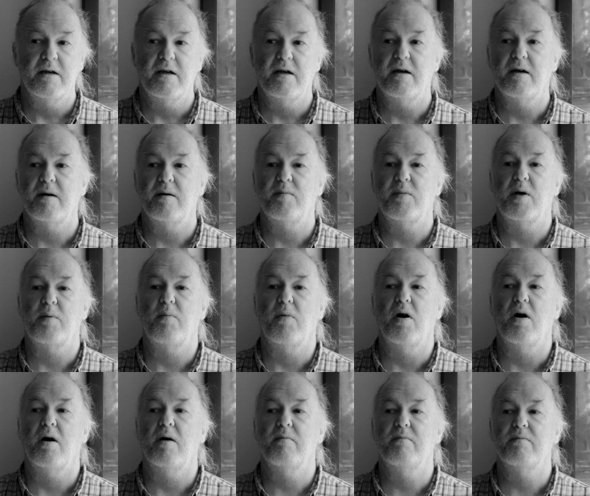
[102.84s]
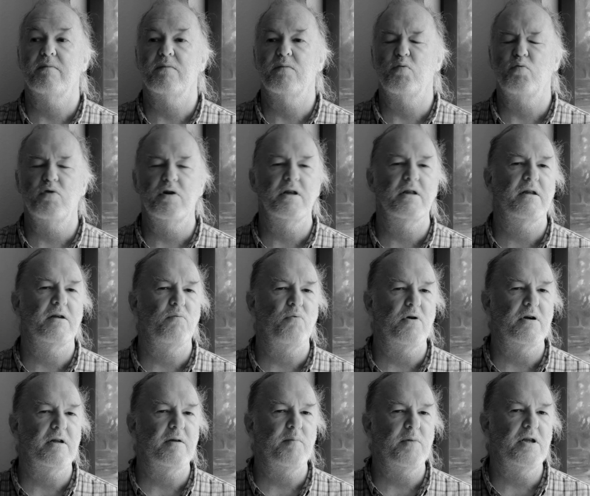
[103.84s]
My mom really
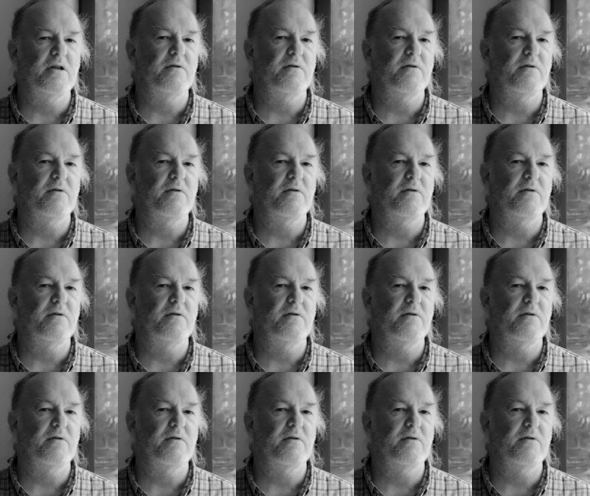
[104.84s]
wanted me